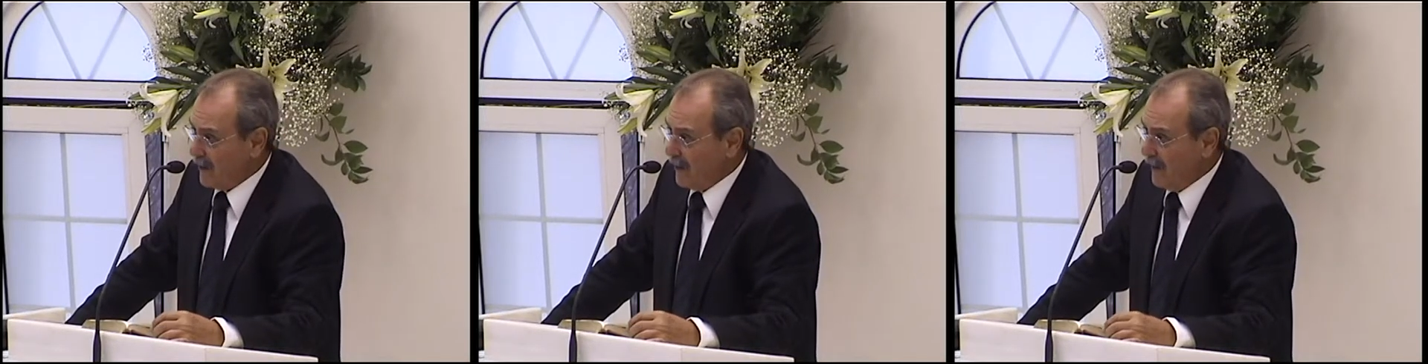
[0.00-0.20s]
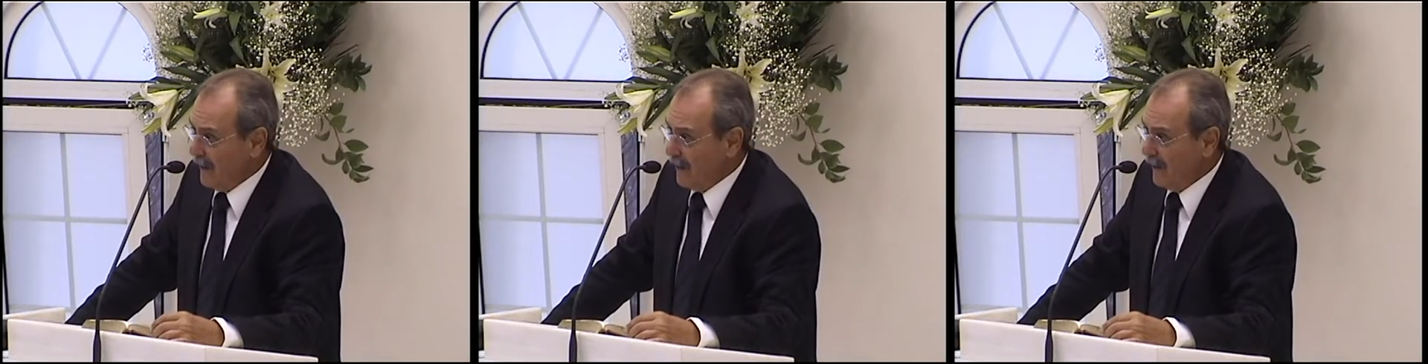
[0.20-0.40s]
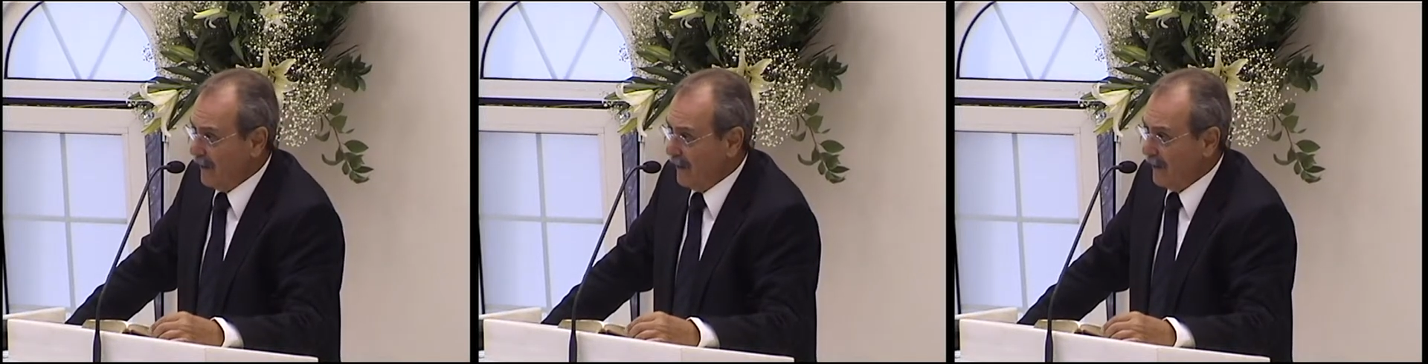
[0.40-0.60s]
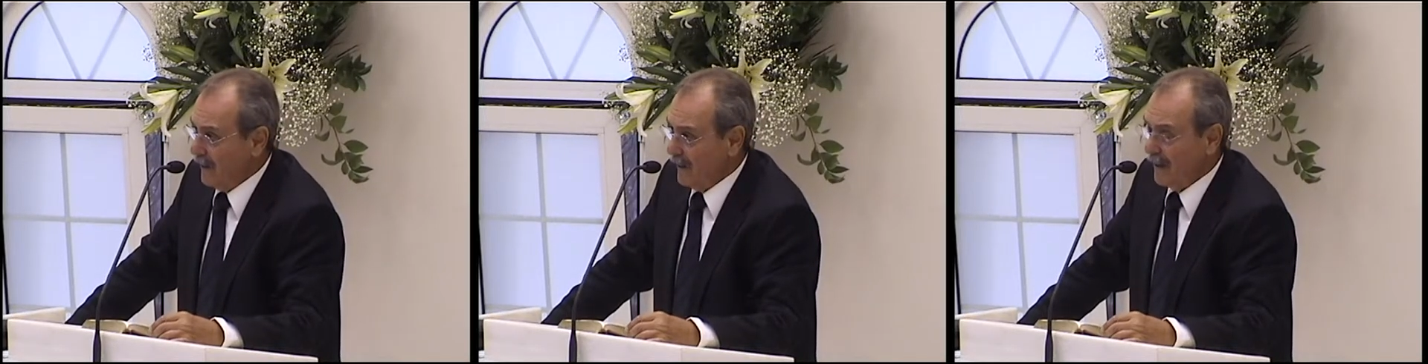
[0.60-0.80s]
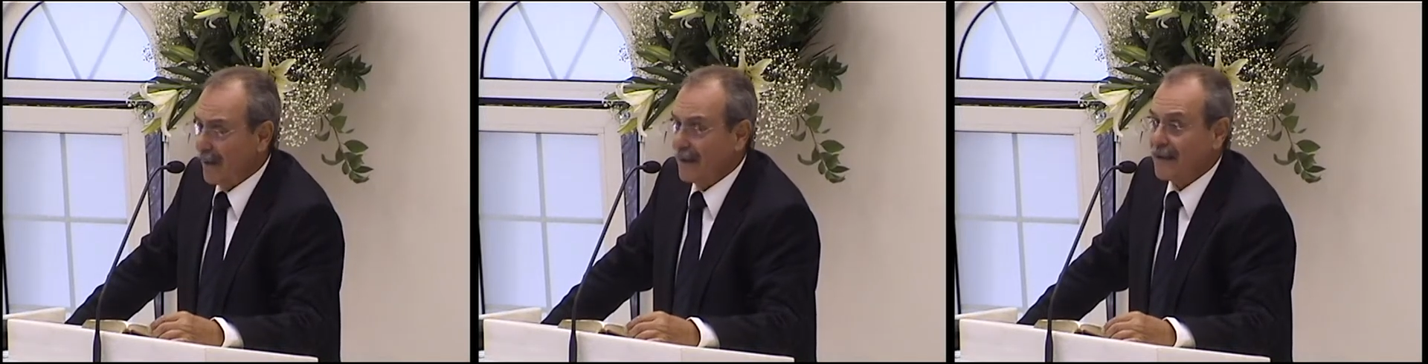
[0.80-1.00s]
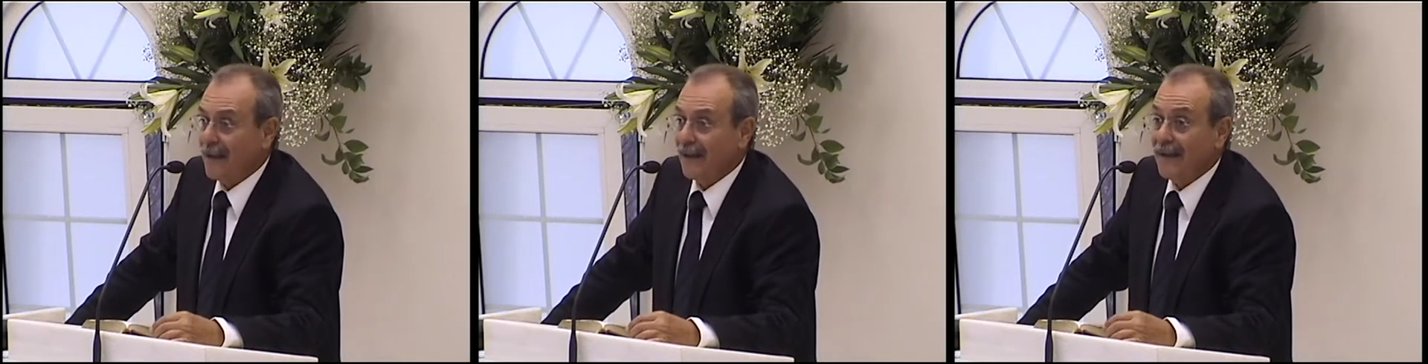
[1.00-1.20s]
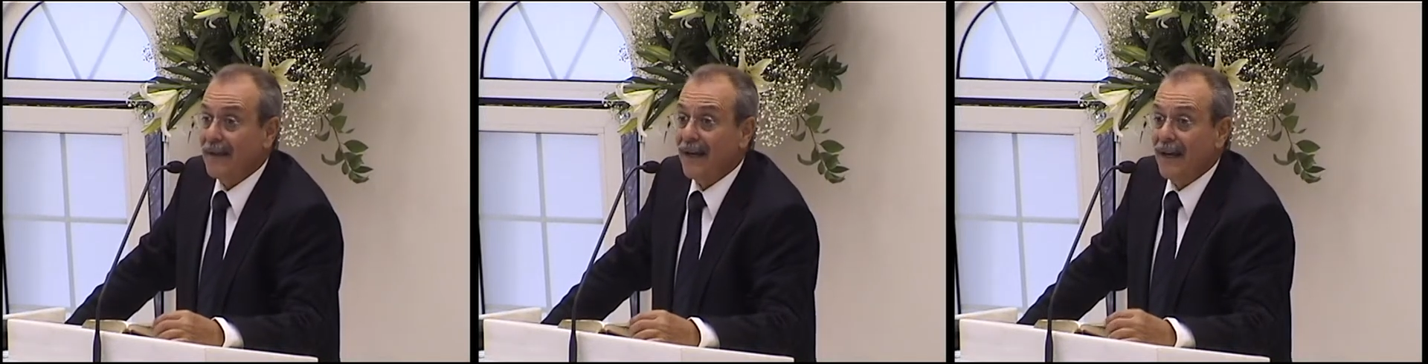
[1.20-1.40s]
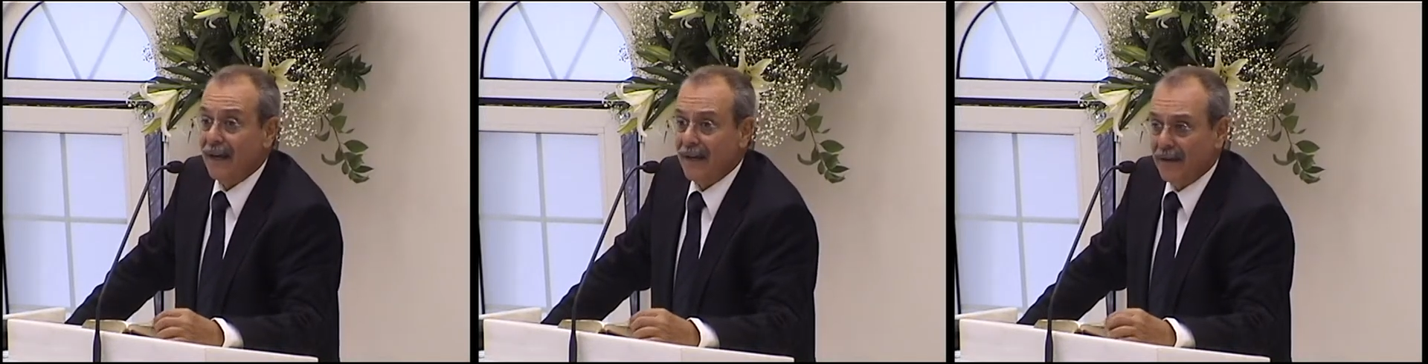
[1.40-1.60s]
and their strengths,
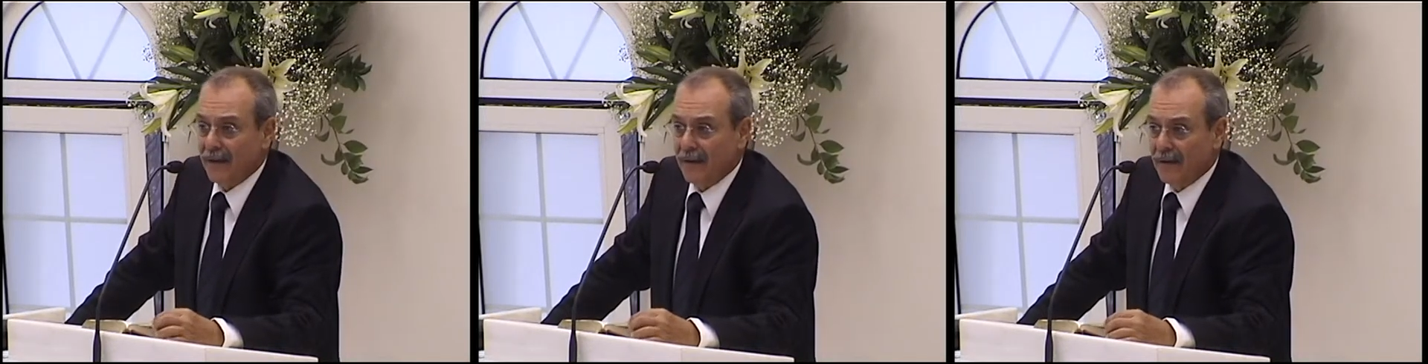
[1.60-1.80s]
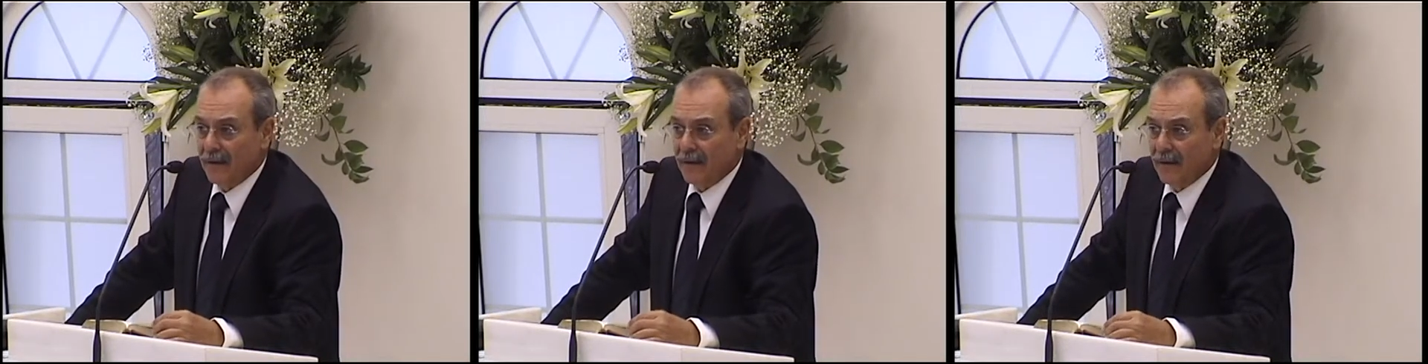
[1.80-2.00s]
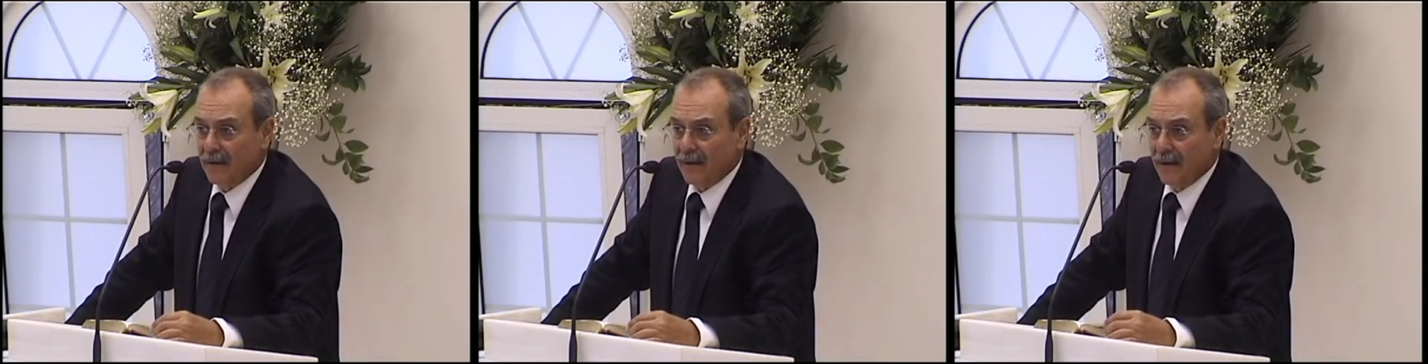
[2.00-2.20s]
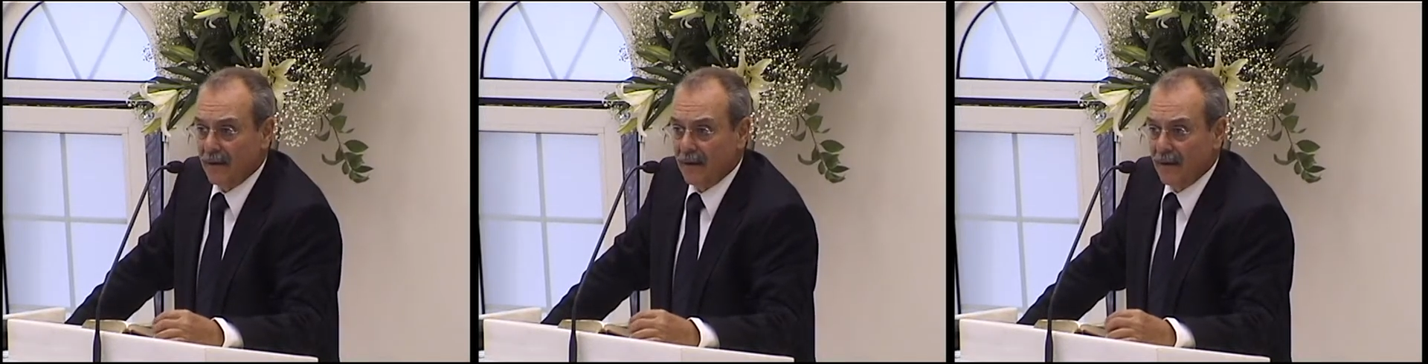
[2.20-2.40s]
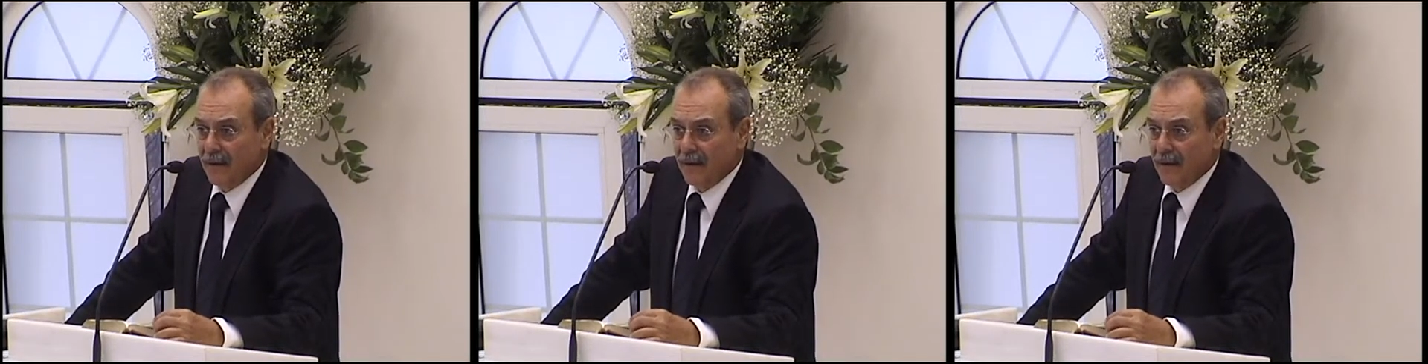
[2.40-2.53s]
they measure them,